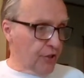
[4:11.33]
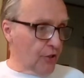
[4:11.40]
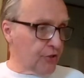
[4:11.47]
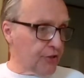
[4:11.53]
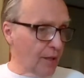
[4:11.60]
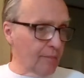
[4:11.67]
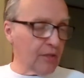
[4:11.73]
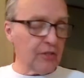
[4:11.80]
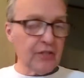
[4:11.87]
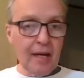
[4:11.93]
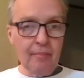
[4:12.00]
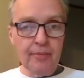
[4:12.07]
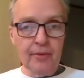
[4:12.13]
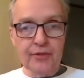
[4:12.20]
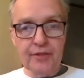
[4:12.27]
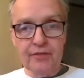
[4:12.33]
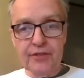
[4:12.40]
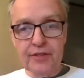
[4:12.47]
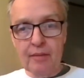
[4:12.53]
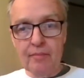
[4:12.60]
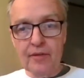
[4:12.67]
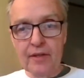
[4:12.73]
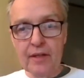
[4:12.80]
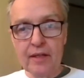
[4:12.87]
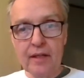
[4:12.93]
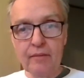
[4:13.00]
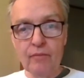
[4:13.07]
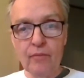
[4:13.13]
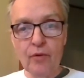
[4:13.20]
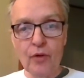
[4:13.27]
share some examples of some of
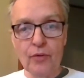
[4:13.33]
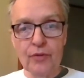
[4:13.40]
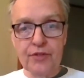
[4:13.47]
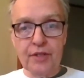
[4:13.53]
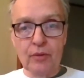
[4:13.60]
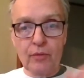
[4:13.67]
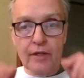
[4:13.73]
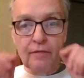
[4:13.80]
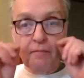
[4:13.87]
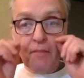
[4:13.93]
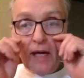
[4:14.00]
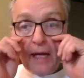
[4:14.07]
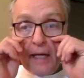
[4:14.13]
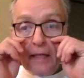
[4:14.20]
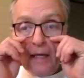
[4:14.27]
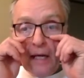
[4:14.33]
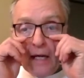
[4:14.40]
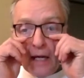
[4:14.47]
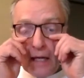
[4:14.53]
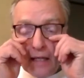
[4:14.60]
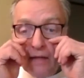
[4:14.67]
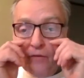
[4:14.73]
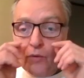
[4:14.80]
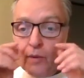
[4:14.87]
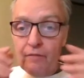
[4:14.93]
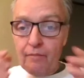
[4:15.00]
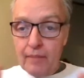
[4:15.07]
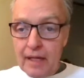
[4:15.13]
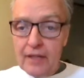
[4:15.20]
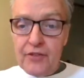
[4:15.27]
the inroads that we've made, and even
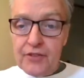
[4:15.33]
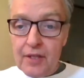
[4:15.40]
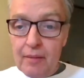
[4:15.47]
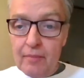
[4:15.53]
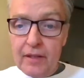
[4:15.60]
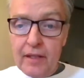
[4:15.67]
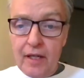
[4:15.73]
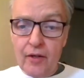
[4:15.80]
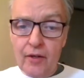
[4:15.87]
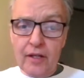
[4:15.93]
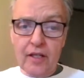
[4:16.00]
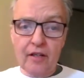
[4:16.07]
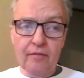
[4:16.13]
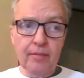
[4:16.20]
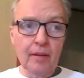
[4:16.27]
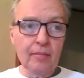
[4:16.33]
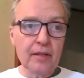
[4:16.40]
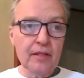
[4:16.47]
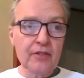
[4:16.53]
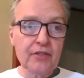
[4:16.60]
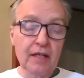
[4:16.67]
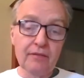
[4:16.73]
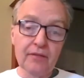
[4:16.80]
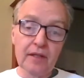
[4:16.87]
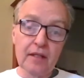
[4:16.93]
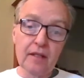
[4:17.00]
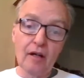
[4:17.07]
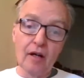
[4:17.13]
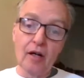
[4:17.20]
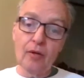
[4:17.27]
we've made some in the area of public
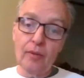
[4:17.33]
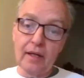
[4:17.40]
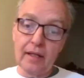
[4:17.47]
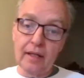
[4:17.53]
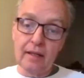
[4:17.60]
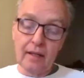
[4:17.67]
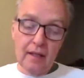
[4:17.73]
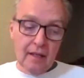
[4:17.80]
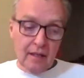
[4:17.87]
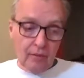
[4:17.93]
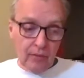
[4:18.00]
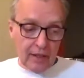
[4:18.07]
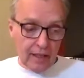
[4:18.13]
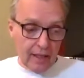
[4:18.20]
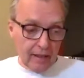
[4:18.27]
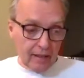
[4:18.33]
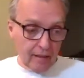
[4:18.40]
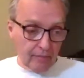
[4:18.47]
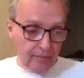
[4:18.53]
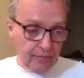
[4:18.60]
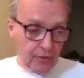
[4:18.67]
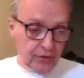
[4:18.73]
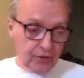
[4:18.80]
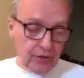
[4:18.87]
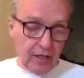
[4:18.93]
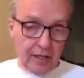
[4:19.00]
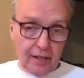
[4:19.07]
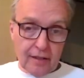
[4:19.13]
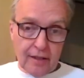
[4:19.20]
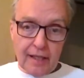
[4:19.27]
safety already. When I
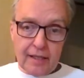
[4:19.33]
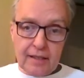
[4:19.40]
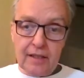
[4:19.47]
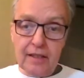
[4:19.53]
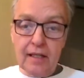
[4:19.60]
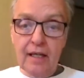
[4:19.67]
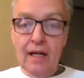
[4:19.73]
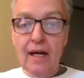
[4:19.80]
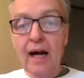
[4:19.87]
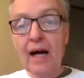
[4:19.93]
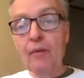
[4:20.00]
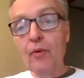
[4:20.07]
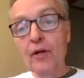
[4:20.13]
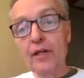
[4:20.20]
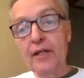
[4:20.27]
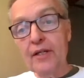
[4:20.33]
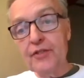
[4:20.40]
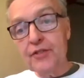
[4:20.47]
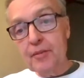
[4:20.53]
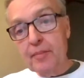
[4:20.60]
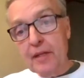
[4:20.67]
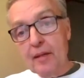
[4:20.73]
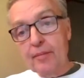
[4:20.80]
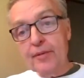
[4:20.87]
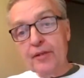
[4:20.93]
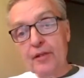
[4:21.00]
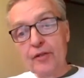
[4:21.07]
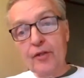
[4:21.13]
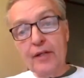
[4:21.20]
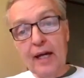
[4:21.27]
first got elected, I wanted us to be
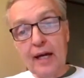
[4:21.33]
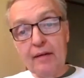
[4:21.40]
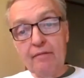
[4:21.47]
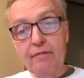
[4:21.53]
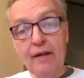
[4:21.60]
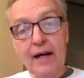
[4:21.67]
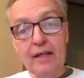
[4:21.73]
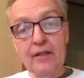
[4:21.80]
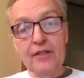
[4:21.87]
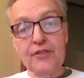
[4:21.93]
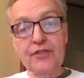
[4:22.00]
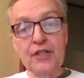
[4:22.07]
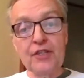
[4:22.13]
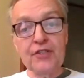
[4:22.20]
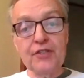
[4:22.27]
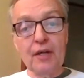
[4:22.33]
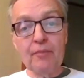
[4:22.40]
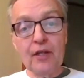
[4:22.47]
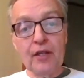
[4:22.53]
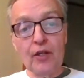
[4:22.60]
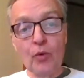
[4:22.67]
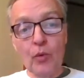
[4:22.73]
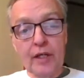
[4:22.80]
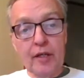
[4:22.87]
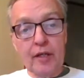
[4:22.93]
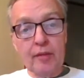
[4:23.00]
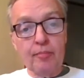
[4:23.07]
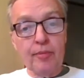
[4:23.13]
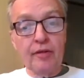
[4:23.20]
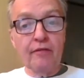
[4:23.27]
able to look at violence as something that we
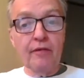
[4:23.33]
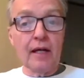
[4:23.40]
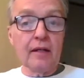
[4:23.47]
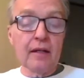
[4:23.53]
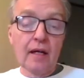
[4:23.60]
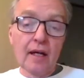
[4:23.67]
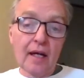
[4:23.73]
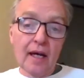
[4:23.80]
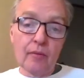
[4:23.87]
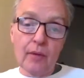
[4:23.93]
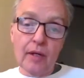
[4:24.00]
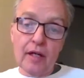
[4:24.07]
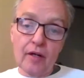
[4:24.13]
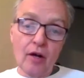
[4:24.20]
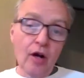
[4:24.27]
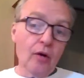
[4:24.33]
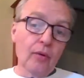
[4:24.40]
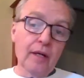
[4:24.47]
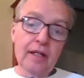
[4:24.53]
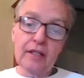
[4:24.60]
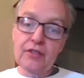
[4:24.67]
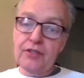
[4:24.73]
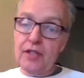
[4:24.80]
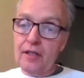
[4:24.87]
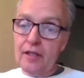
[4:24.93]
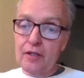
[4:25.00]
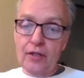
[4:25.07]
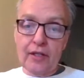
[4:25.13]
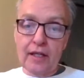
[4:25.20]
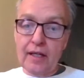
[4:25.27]
could prevent, and we had already
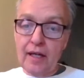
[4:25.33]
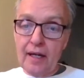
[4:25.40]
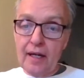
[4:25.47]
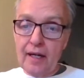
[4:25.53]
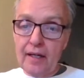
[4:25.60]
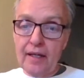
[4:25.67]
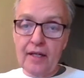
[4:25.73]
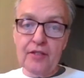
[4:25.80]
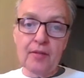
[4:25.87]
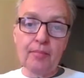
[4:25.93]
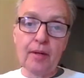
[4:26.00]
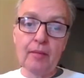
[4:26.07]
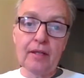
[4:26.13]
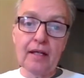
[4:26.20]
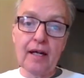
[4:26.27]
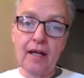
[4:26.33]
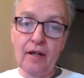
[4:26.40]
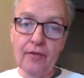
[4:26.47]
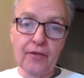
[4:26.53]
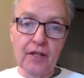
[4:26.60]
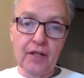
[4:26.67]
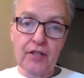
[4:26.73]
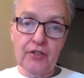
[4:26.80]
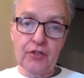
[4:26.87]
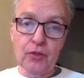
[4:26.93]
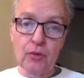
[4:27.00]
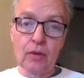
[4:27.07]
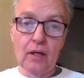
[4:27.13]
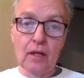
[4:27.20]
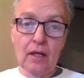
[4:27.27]
started looking at it as a public health
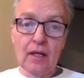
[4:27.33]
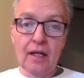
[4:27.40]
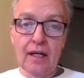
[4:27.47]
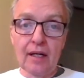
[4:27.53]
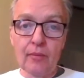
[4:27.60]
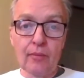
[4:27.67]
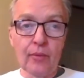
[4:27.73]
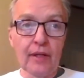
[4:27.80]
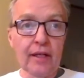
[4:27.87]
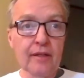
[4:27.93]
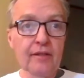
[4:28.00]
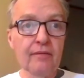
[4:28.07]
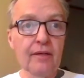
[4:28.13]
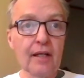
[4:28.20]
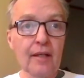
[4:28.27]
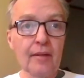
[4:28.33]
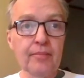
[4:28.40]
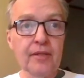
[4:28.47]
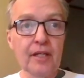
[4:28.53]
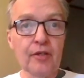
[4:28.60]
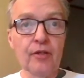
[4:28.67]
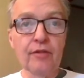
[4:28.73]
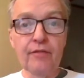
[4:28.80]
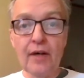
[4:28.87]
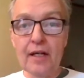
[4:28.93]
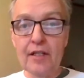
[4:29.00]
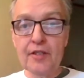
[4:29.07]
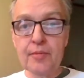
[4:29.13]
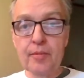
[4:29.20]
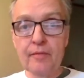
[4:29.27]
issue. We developed a youth
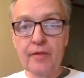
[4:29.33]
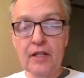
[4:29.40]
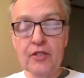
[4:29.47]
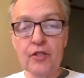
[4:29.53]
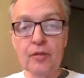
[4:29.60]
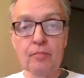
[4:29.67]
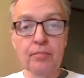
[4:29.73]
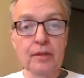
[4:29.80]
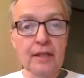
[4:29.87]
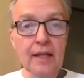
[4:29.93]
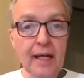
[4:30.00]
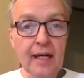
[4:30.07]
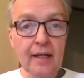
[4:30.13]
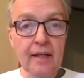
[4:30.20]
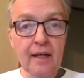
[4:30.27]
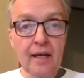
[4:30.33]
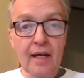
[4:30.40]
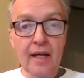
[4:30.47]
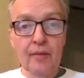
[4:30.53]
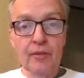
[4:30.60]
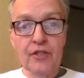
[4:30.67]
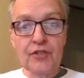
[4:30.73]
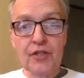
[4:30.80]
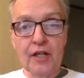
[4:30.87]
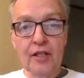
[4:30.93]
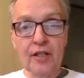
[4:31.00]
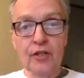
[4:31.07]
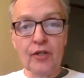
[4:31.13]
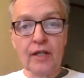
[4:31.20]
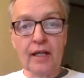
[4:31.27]
violence prevention plan, and we
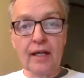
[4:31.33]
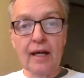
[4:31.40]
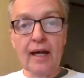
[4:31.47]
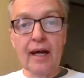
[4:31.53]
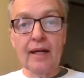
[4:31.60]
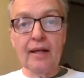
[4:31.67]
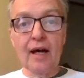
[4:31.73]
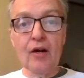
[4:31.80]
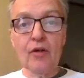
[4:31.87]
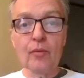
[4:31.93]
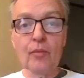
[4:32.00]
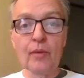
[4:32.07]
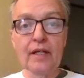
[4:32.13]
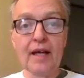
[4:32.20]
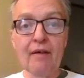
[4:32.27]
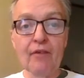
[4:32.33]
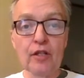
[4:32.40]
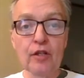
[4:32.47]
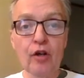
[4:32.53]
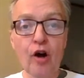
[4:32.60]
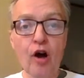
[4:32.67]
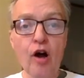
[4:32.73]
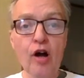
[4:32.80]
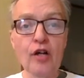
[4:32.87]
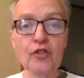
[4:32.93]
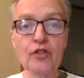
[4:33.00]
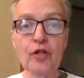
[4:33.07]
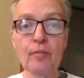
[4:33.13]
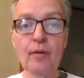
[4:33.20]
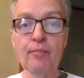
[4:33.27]
started looking at how can we have a
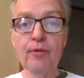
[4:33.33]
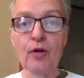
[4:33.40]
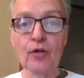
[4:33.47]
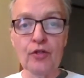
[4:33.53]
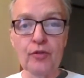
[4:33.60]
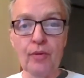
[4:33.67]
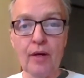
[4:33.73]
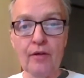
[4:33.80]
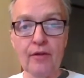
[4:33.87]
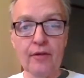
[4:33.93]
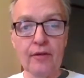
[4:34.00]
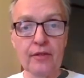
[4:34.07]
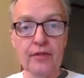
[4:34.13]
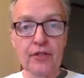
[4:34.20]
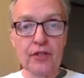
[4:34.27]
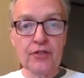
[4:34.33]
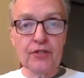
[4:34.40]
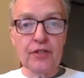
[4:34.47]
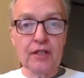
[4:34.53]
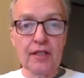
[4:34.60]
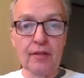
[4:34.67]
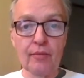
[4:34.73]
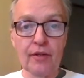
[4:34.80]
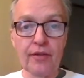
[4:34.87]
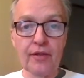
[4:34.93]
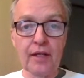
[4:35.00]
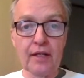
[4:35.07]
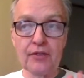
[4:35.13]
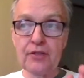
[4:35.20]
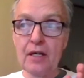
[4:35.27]
long-term approach rather than just dealing
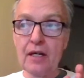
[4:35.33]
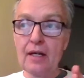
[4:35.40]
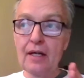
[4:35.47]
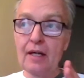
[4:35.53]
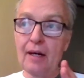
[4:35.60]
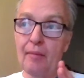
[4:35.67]
with things